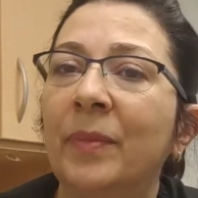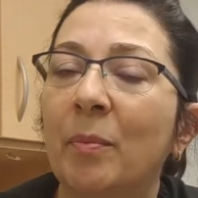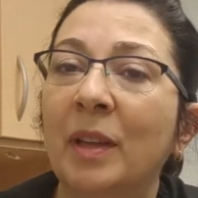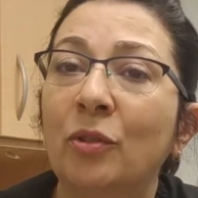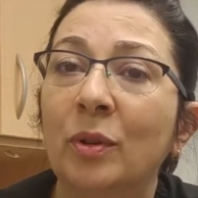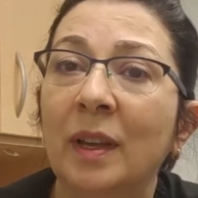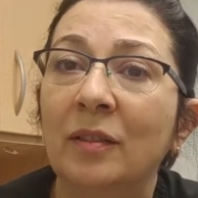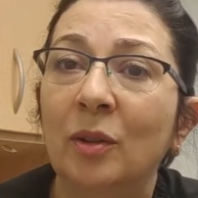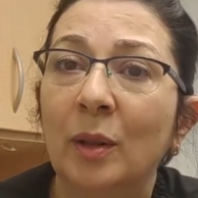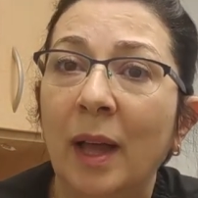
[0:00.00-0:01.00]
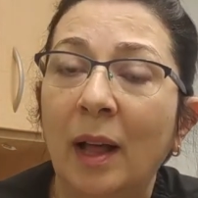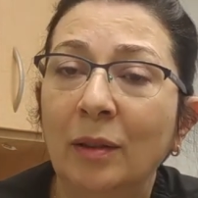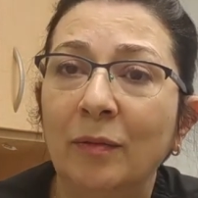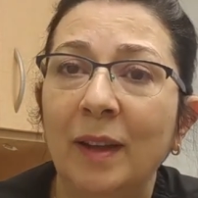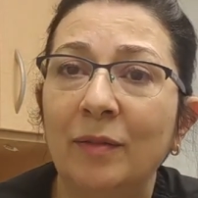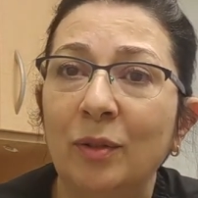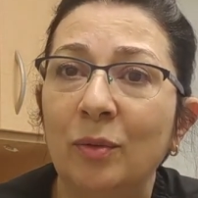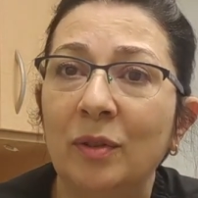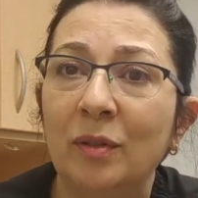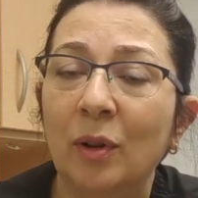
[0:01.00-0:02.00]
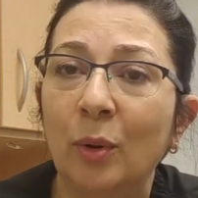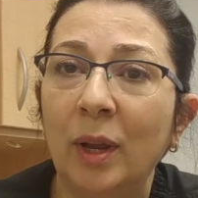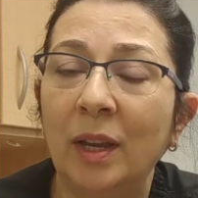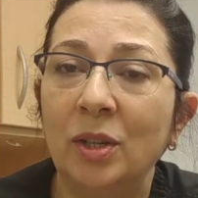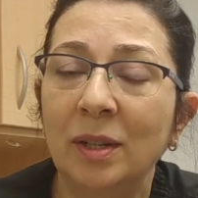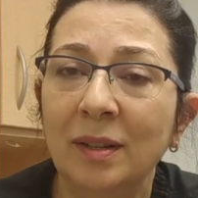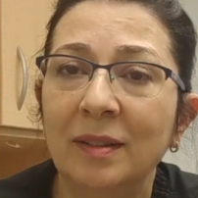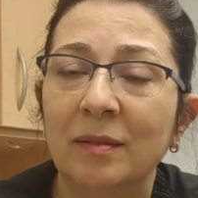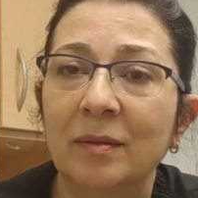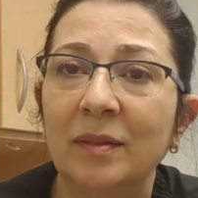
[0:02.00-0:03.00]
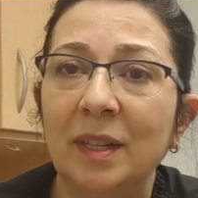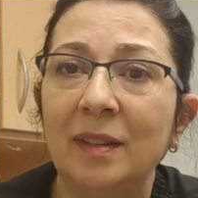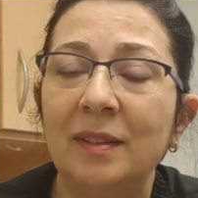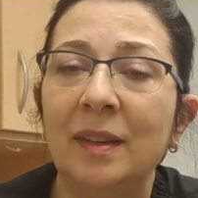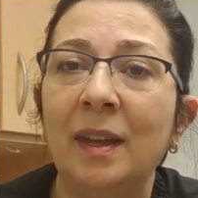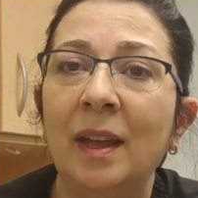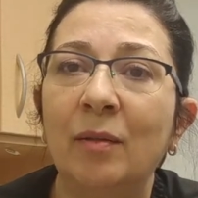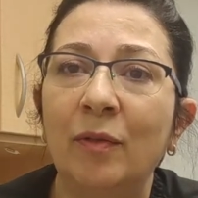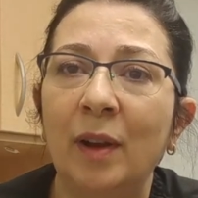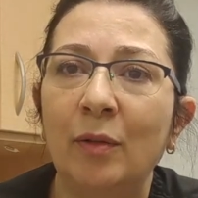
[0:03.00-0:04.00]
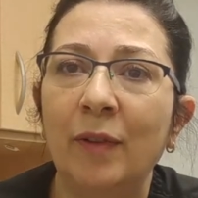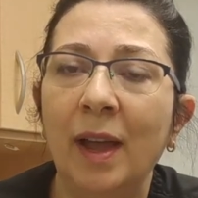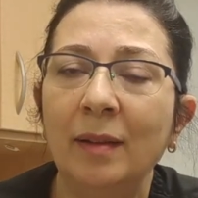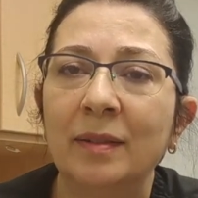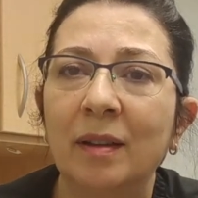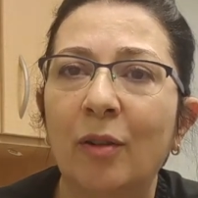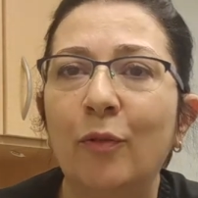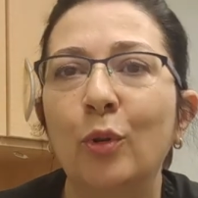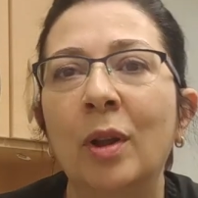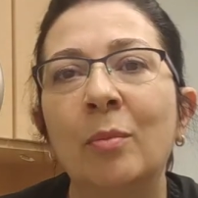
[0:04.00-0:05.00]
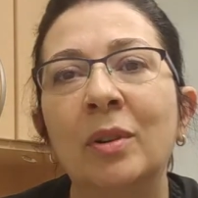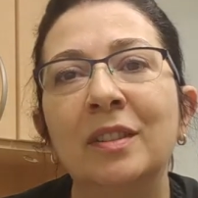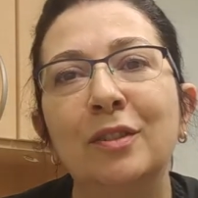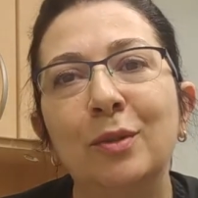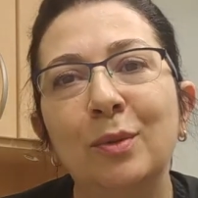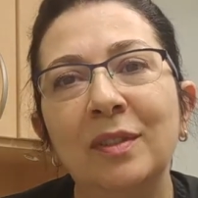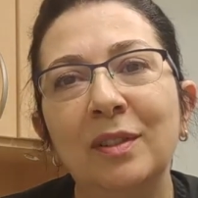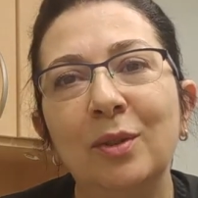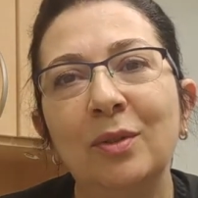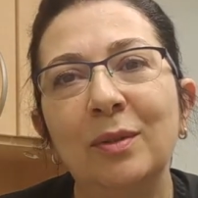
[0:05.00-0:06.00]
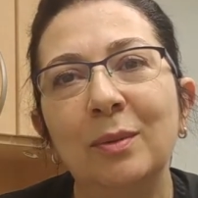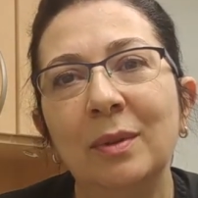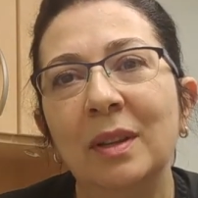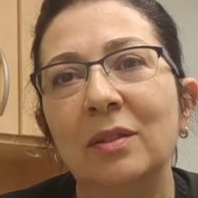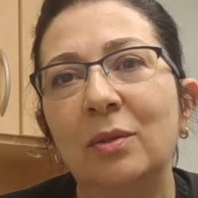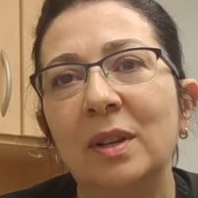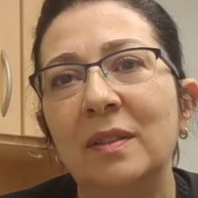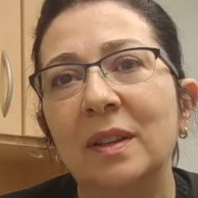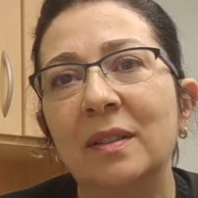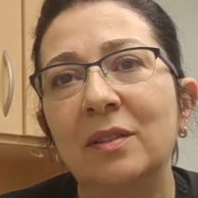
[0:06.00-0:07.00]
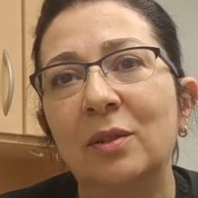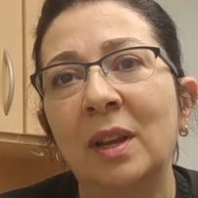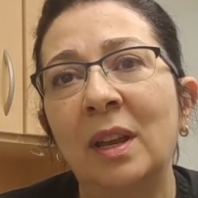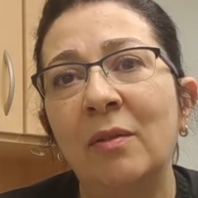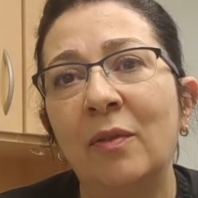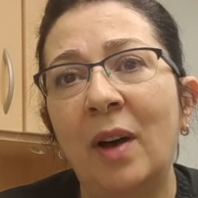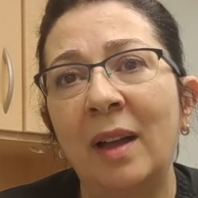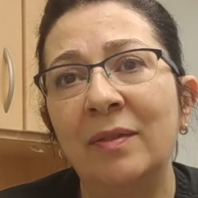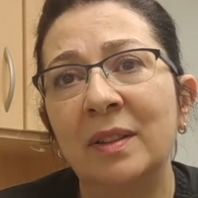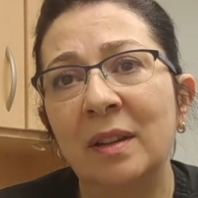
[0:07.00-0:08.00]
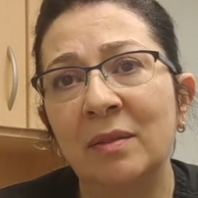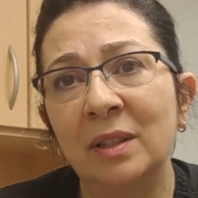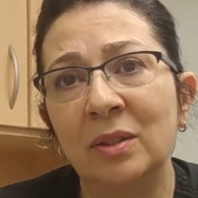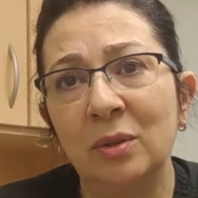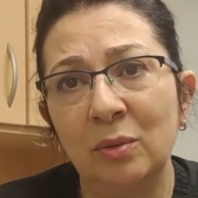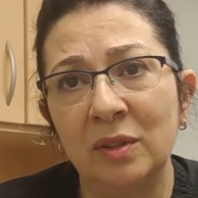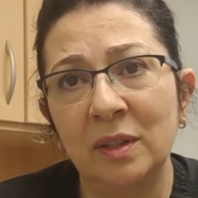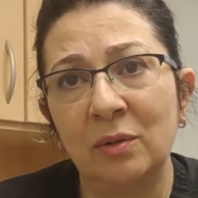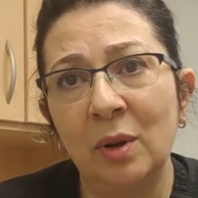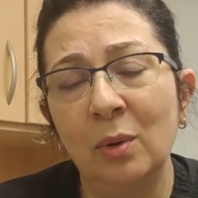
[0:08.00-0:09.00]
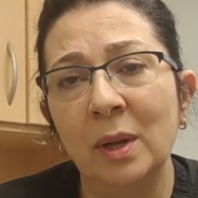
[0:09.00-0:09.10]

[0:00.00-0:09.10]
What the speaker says: MetroDental Health, we have two locations, DC and Fairfax. Our phone number is 202-363-5720